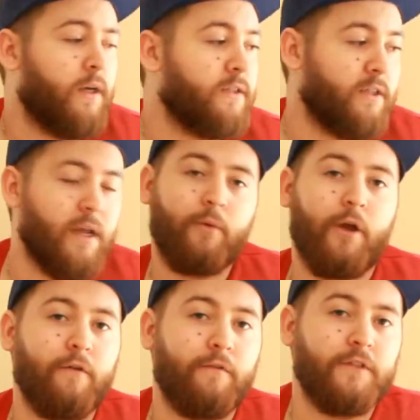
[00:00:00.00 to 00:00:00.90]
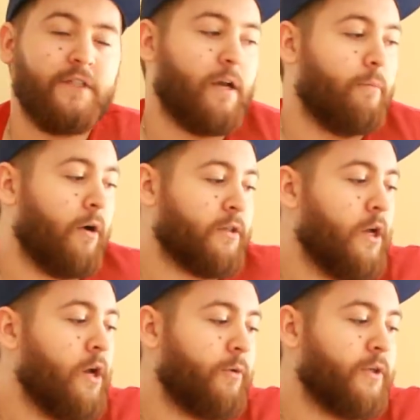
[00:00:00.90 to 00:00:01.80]
So now we're going for the second box,
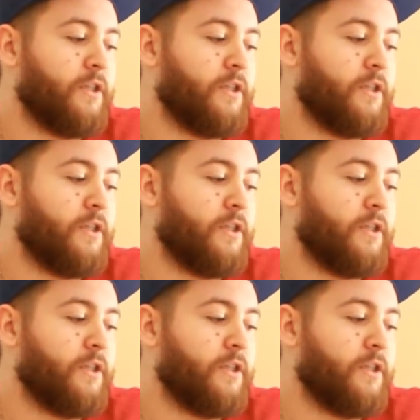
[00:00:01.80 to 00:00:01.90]
which